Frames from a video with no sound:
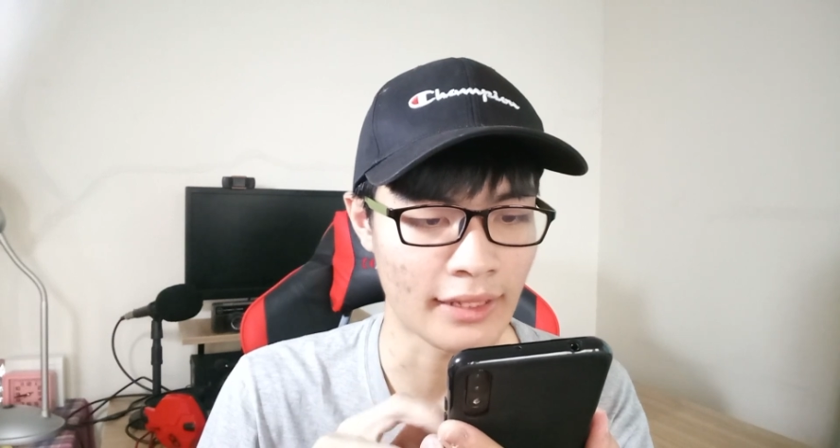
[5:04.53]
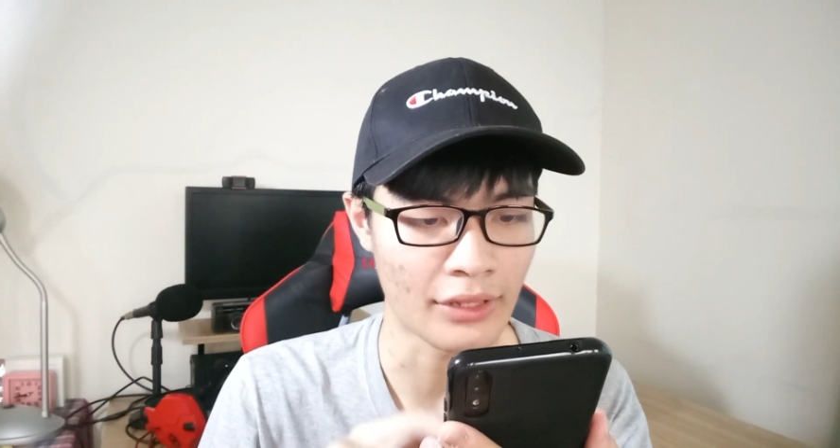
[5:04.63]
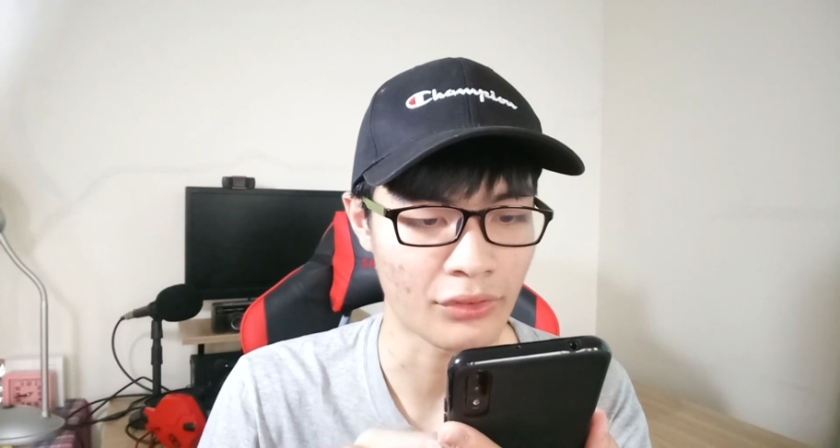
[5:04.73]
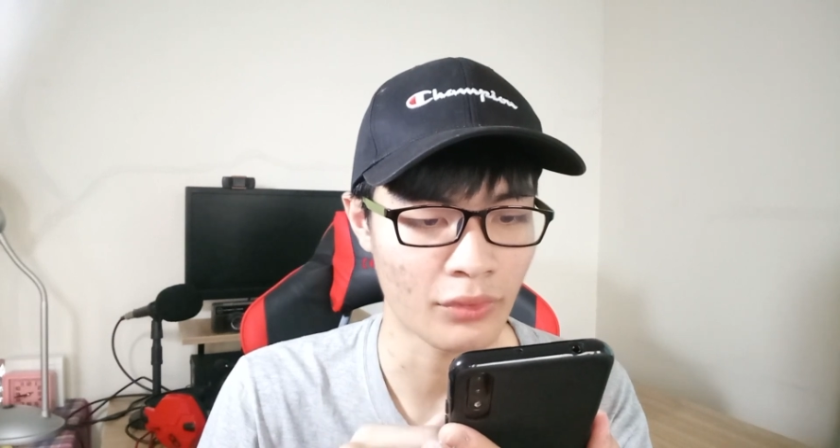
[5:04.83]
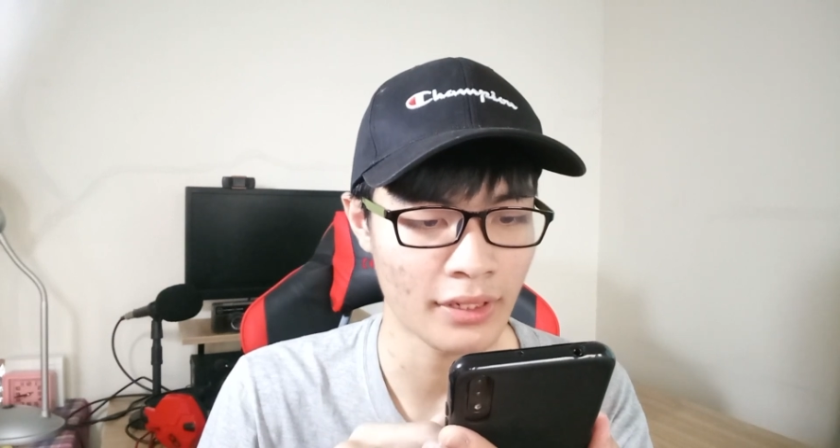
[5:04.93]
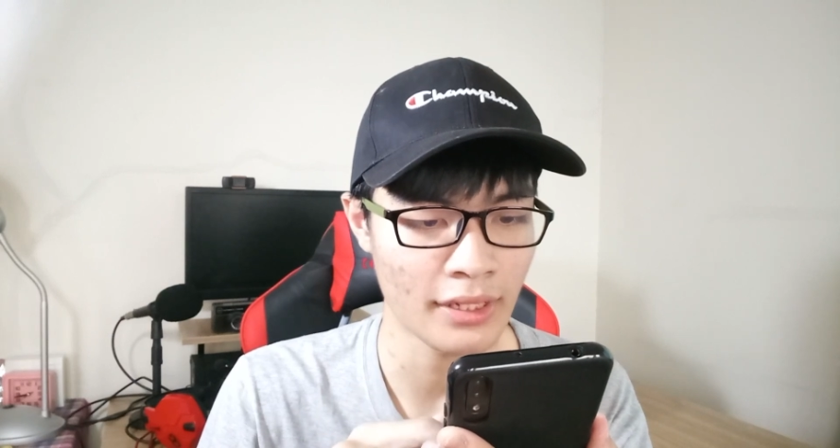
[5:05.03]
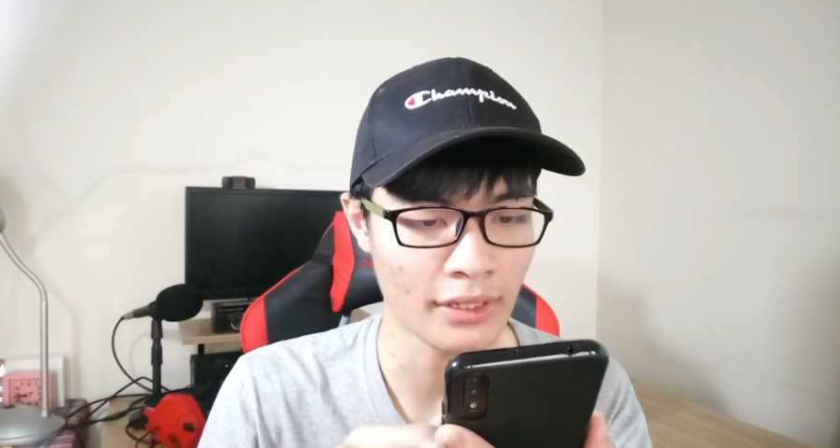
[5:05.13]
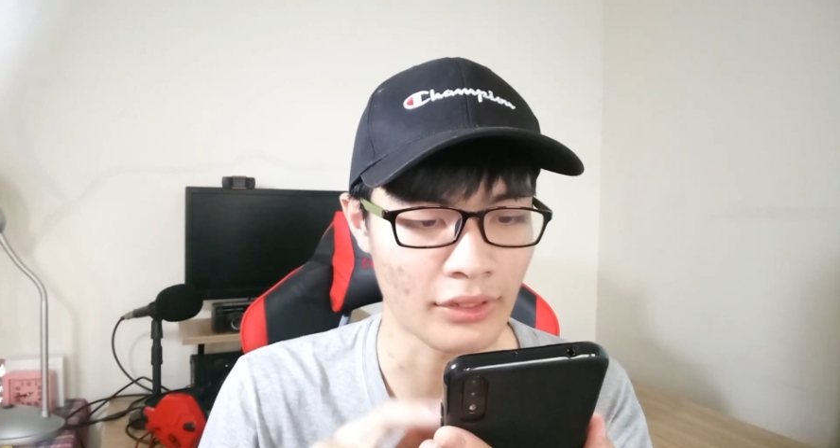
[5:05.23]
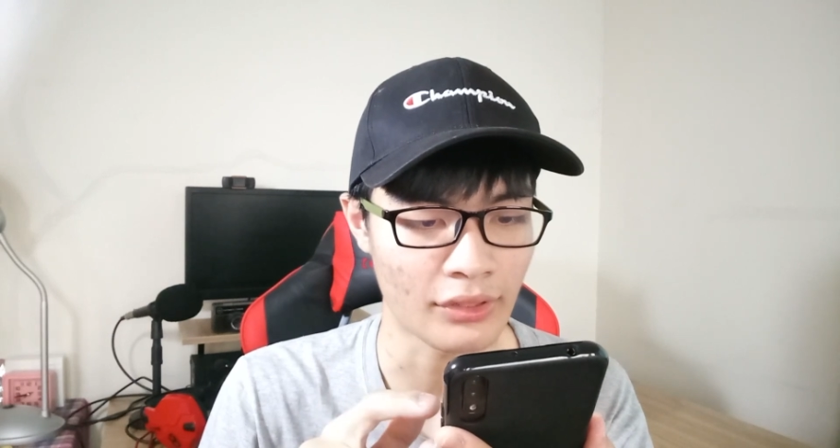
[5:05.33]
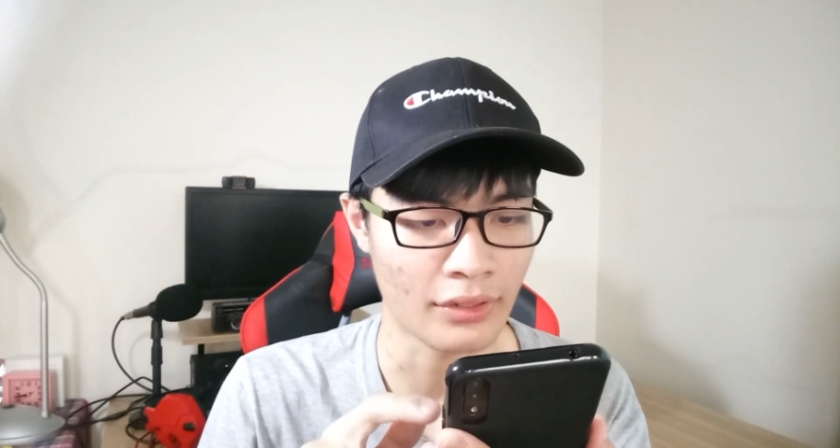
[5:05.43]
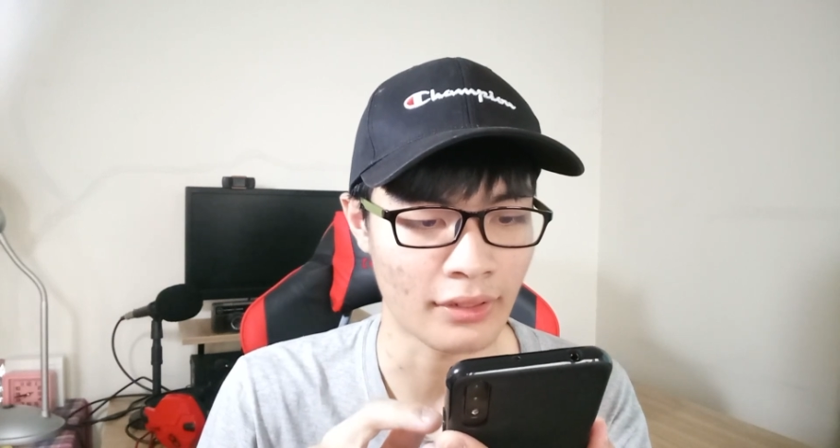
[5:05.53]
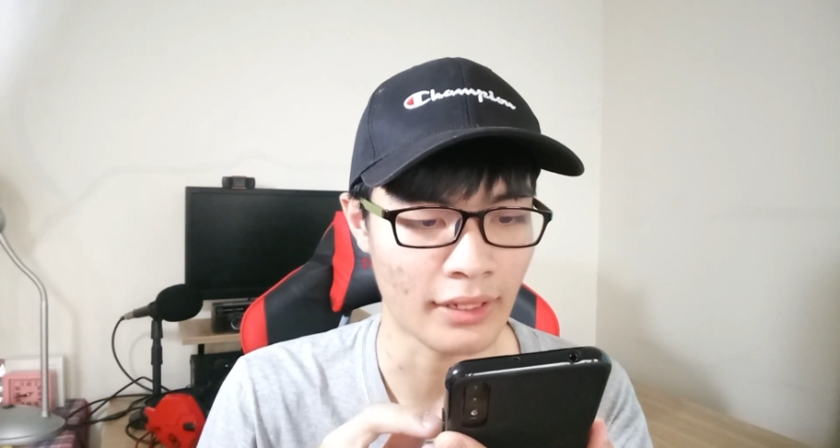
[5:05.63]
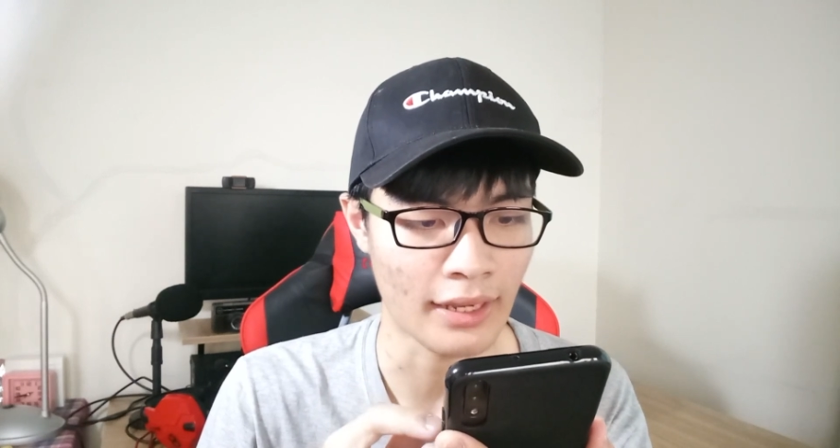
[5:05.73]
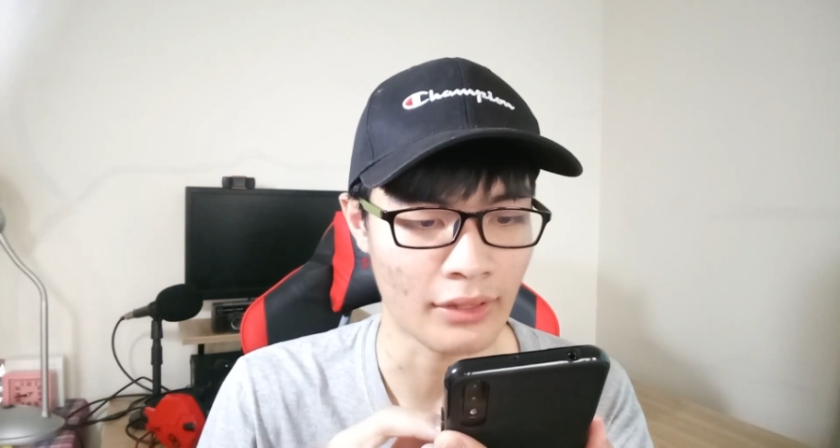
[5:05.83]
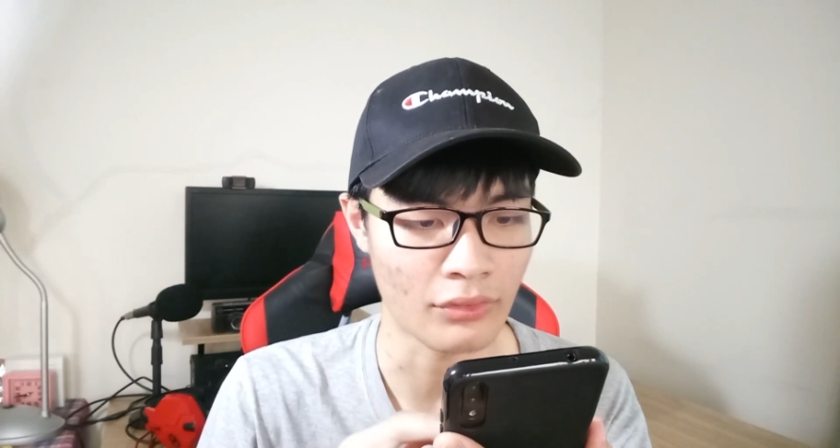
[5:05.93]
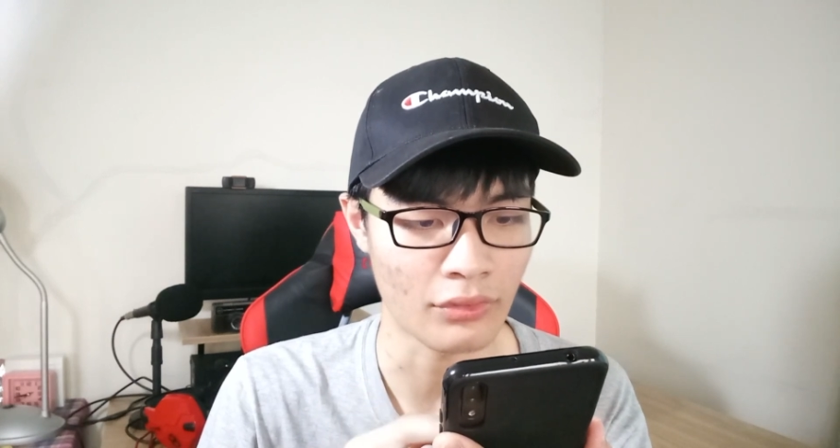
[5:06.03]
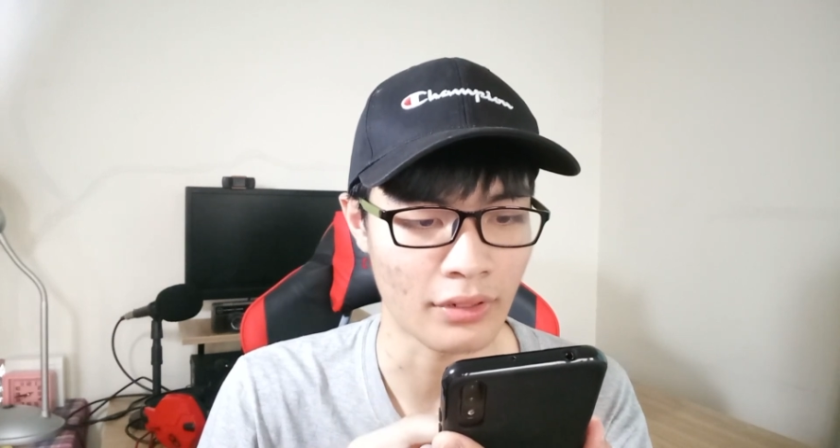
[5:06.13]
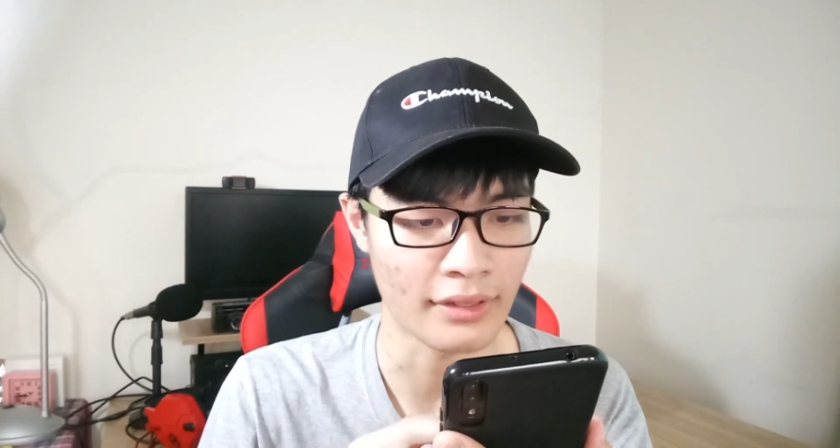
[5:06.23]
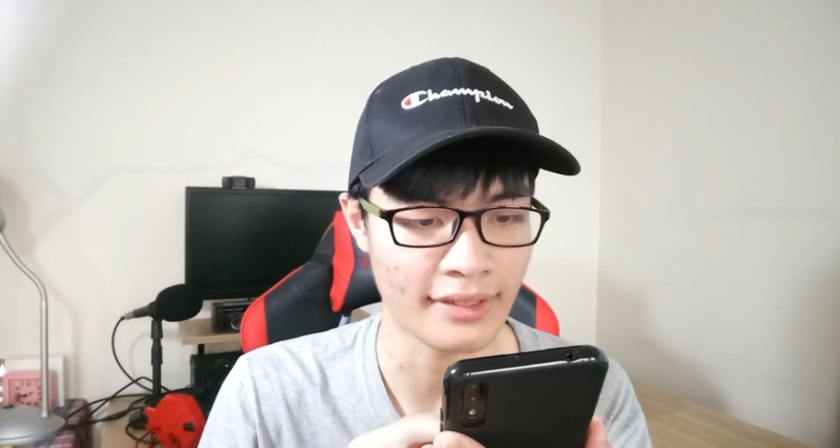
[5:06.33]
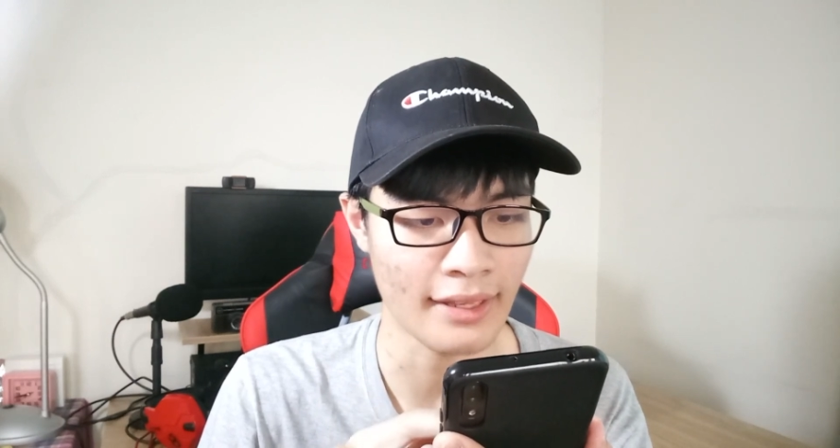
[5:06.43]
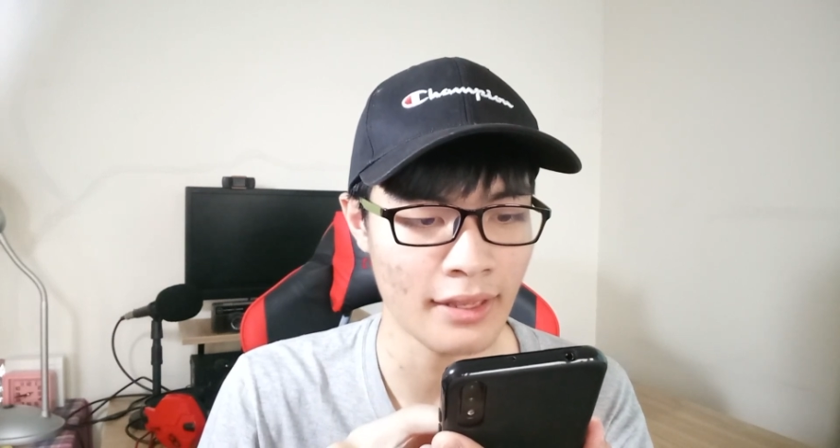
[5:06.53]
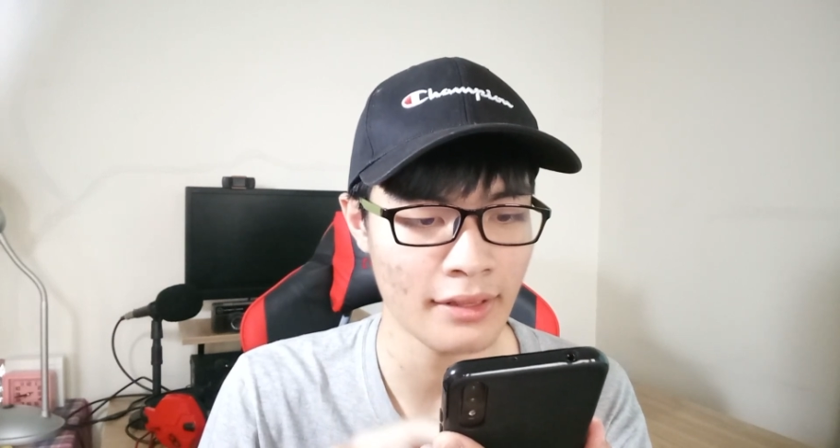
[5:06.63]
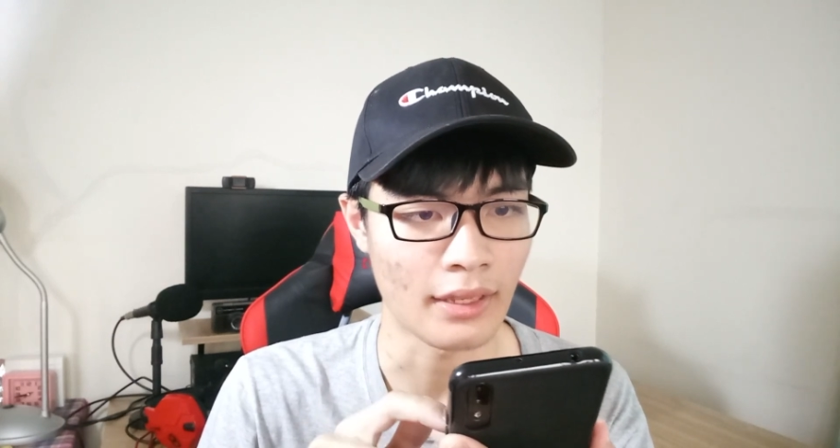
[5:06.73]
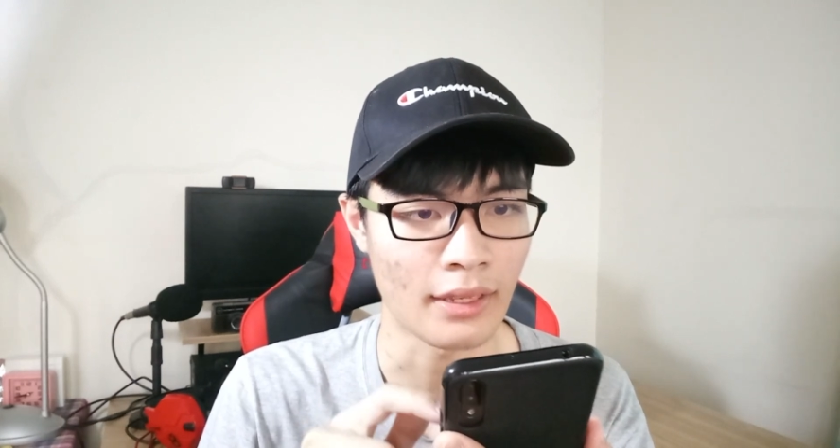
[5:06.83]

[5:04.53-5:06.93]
that is running is on Android 10,